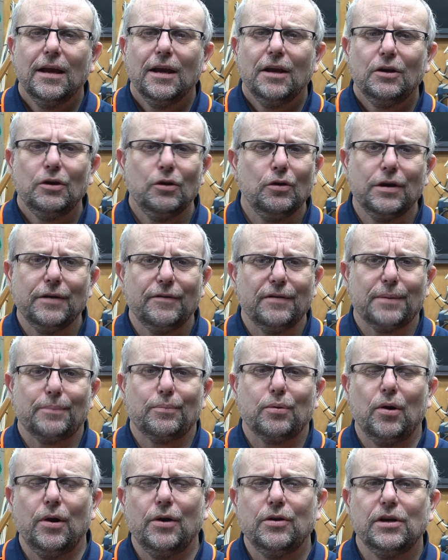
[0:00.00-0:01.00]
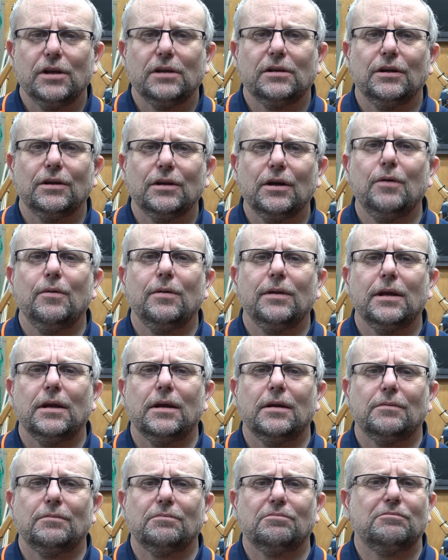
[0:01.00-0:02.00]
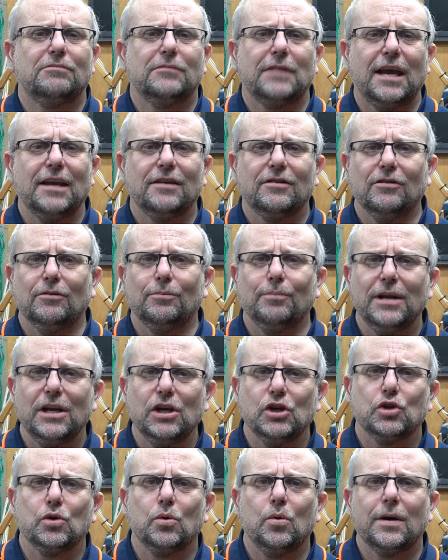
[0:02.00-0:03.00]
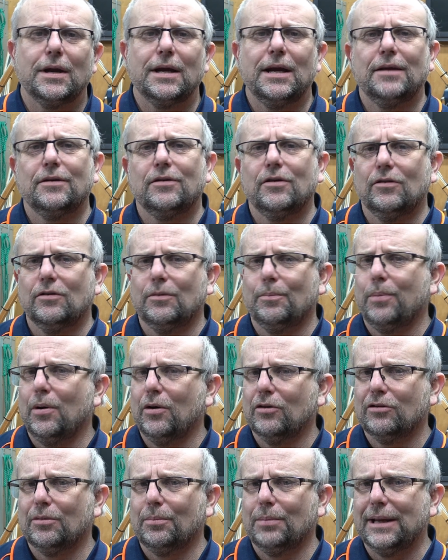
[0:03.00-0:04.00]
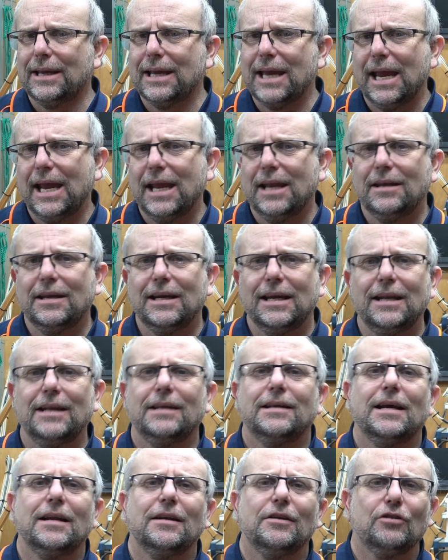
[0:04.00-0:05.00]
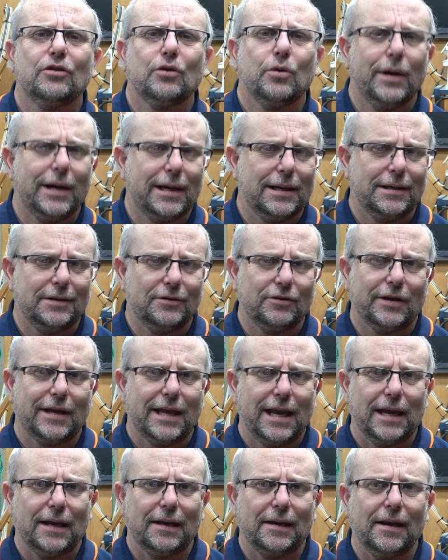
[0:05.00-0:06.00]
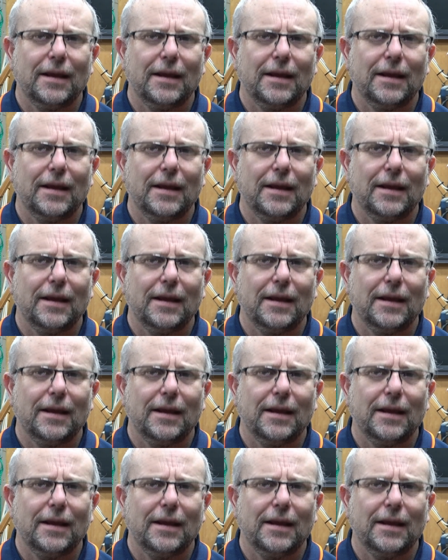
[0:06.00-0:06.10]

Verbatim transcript: You give it a project to do and then it takes as many shortcuts as it possibly can to get it done as quickly as it can.